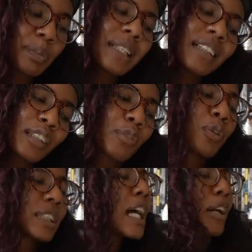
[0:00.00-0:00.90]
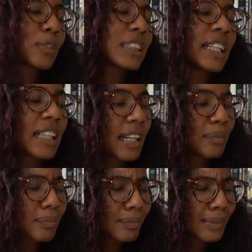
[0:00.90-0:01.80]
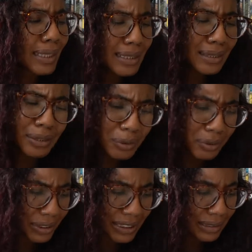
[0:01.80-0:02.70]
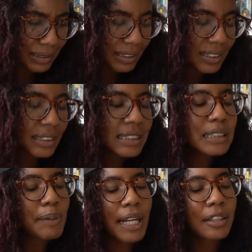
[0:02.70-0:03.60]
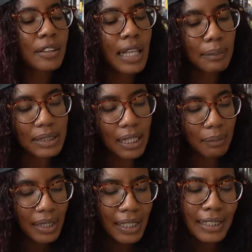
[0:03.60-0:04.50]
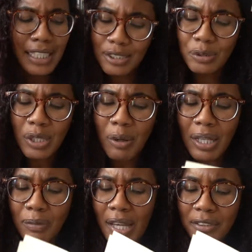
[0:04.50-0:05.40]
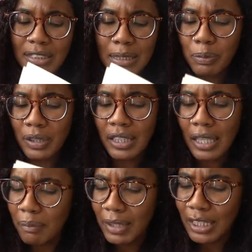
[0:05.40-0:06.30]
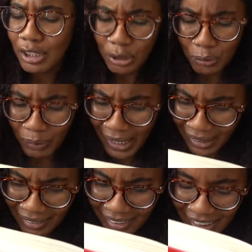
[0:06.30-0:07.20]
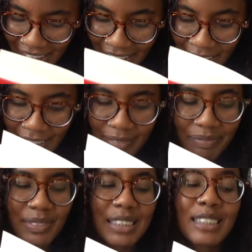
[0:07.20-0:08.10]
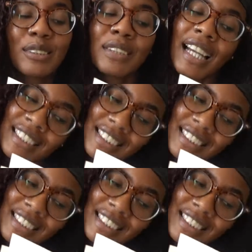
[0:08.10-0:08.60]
but of course I don't say that. It's ludicrous. She sits back at her laptop. They do know I'd rather sleep with them than you, right? So that